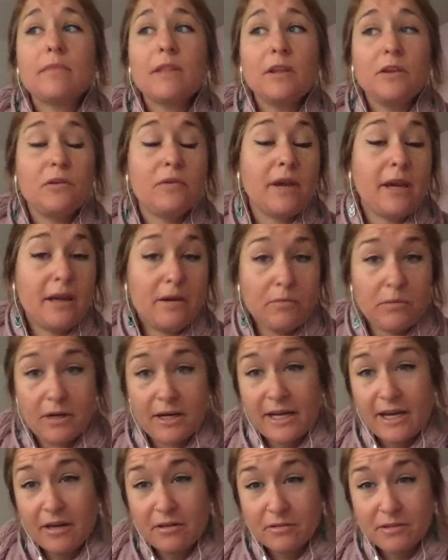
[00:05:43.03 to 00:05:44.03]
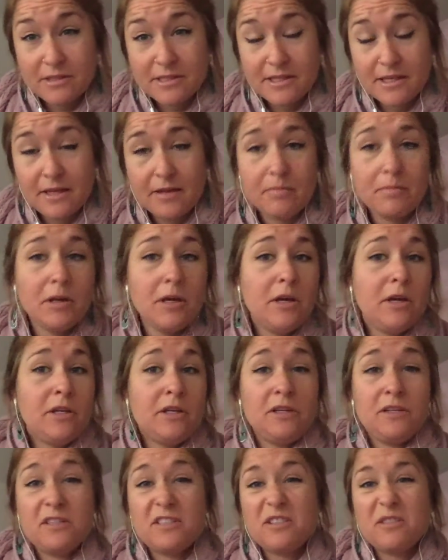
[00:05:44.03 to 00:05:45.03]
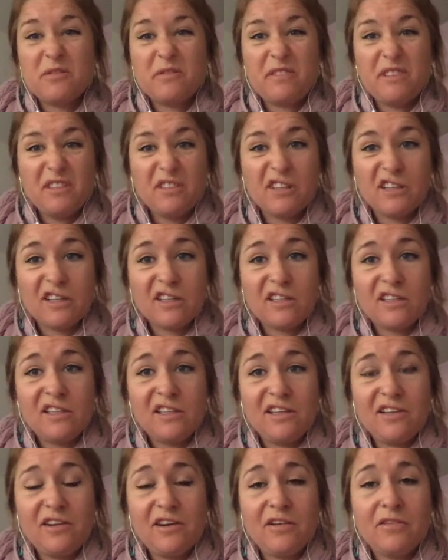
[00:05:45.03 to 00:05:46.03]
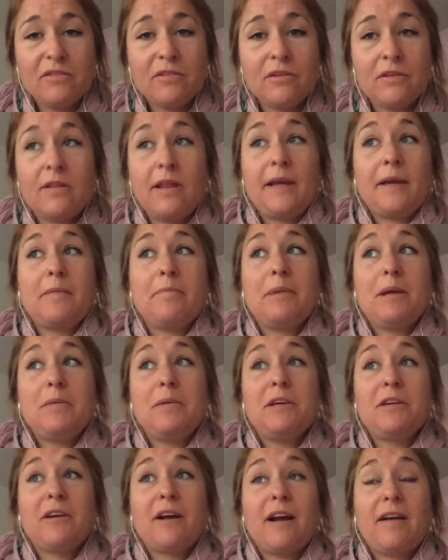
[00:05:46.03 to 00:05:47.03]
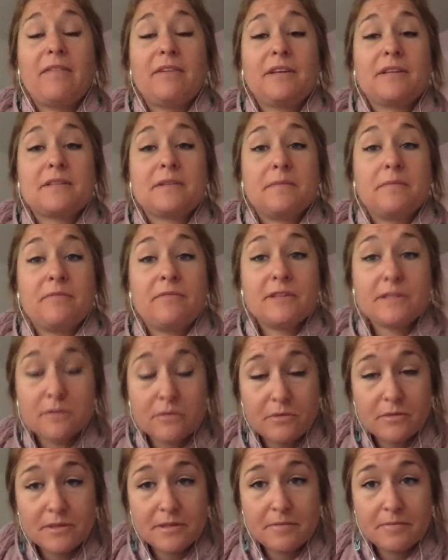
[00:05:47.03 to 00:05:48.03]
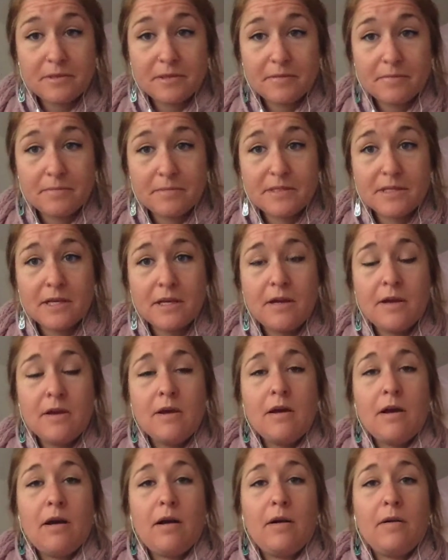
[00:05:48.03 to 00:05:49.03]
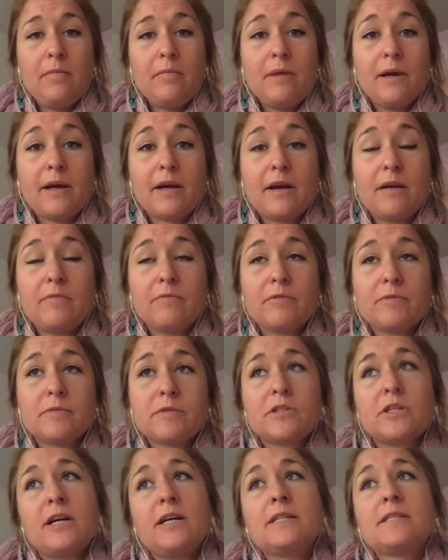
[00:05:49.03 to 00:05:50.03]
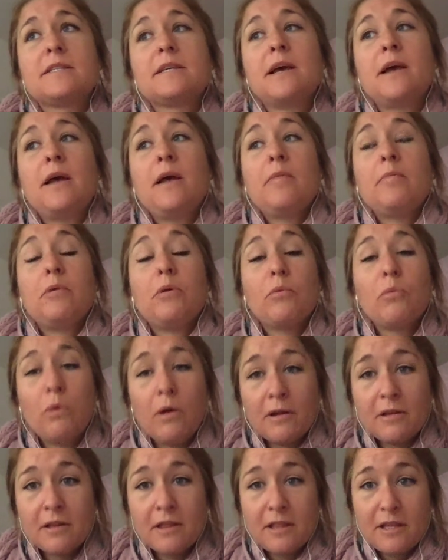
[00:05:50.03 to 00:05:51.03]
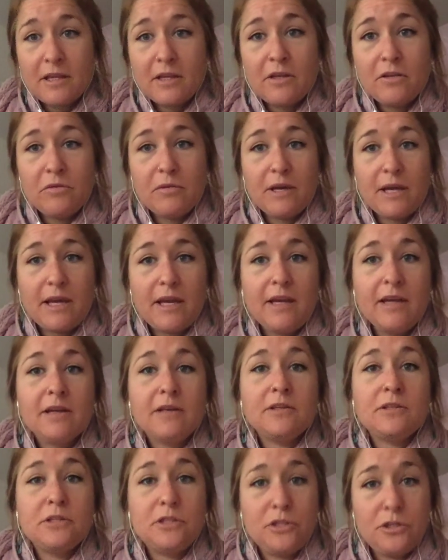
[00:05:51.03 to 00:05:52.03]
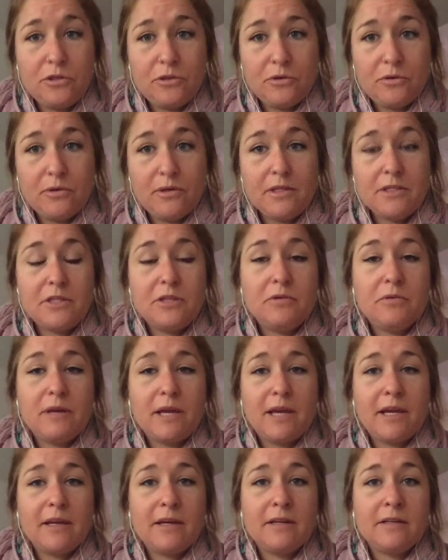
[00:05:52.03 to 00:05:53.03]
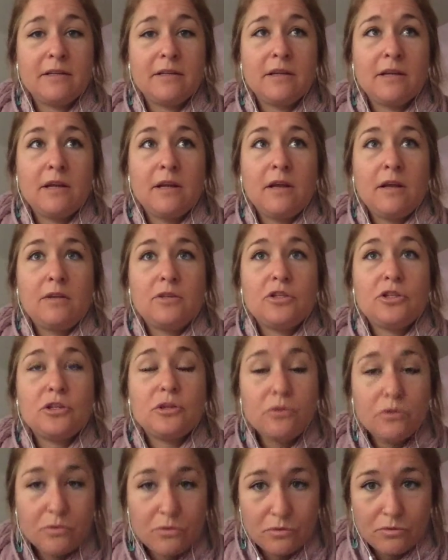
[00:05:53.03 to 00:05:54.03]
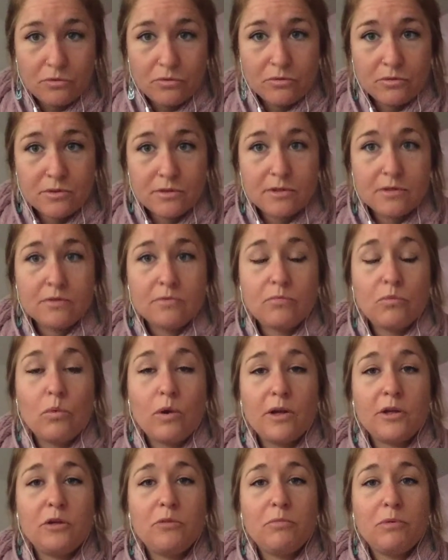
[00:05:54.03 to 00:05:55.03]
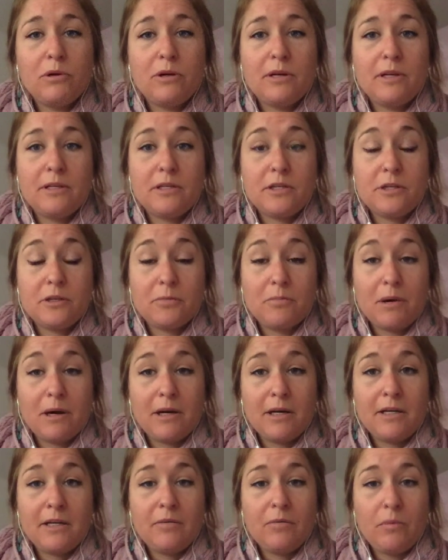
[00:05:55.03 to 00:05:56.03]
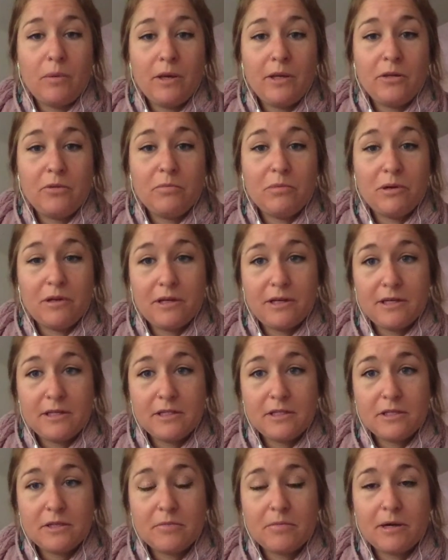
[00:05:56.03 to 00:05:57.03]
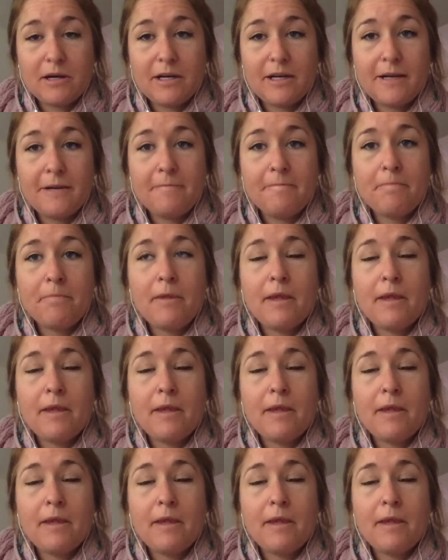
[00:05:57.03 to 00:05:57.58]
You can't work out the same. You just don't feel good, like maybe you're having some physical symptoms that come from stress. But one thing you can do is you can choose what you put into your body and when you put it into your body.